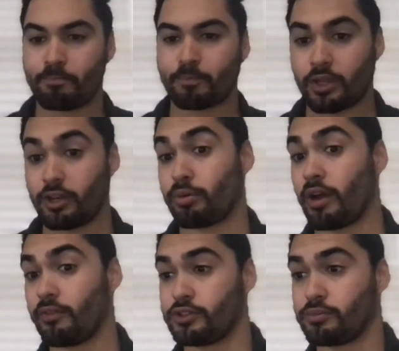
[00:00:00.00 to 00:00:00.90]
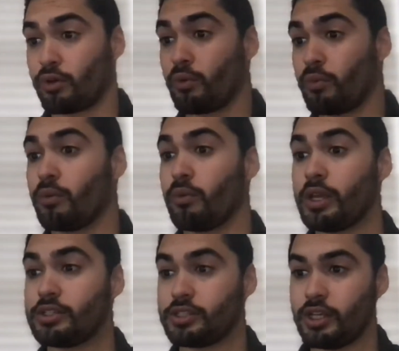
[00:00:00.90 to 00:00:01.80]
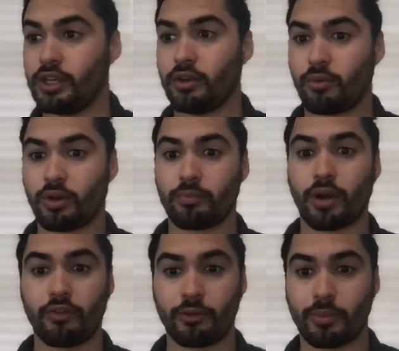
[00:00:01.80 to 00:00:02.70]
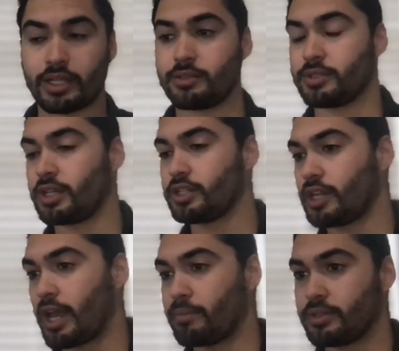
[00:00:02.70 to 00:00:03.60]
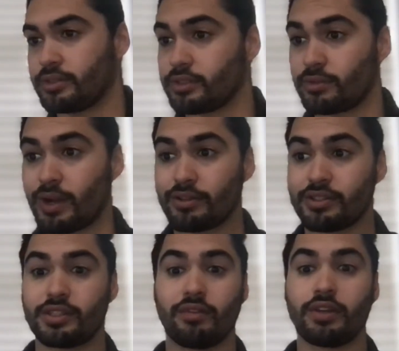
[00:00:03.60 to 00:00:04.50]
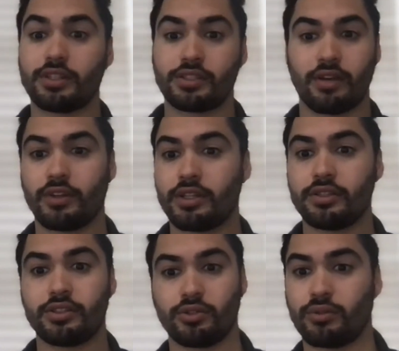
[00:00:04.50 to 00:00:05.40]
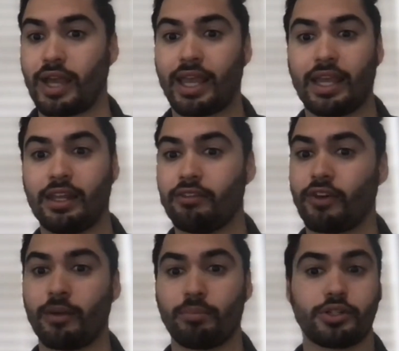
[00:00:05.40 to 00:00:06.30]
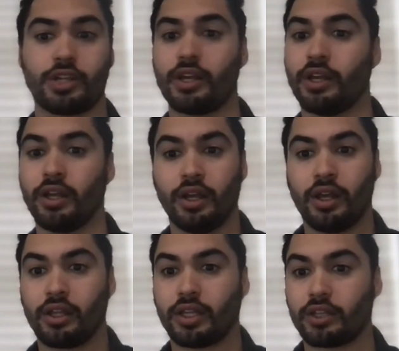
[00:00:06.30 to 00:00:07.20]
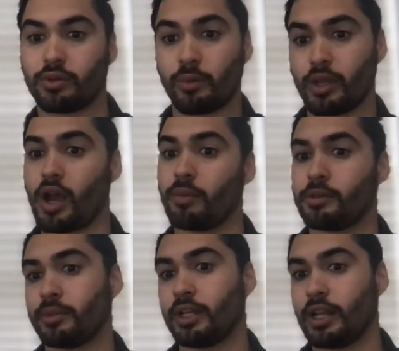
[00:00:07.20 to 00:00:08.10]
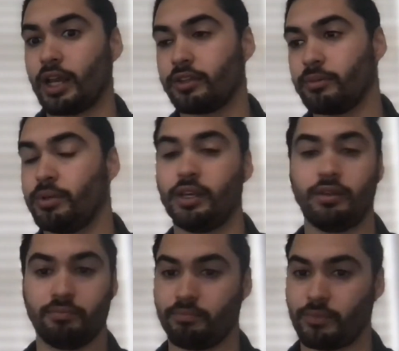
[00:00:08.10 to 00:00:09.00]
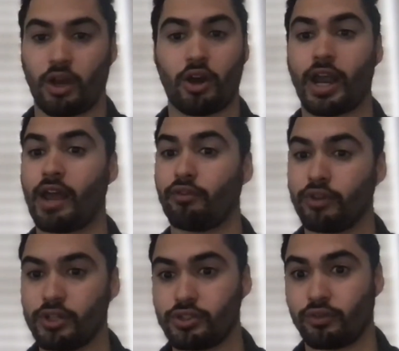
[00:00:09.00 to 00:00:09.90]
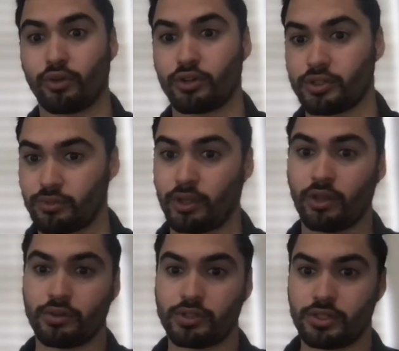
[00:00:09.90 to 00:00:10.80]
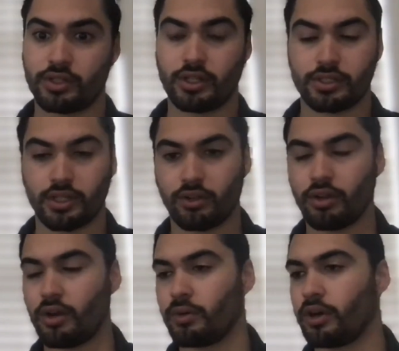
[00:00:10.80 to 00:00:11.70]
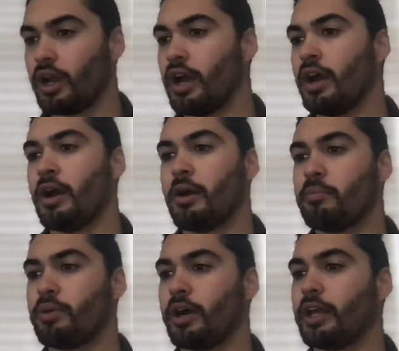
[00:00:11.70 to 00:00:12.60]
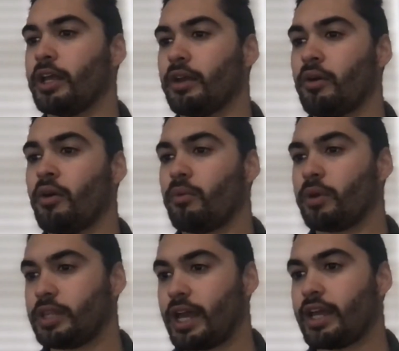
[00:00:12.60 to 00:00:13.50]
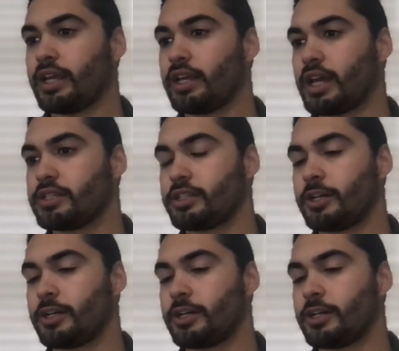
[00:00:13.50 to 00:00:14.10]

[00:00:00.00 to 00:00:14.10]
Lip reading: your profits more. What we see where the profit maximization happens is around 77 to 85%. That's where we optimally like to be on average. Of course, with low season, it's a little lower, but with that, it has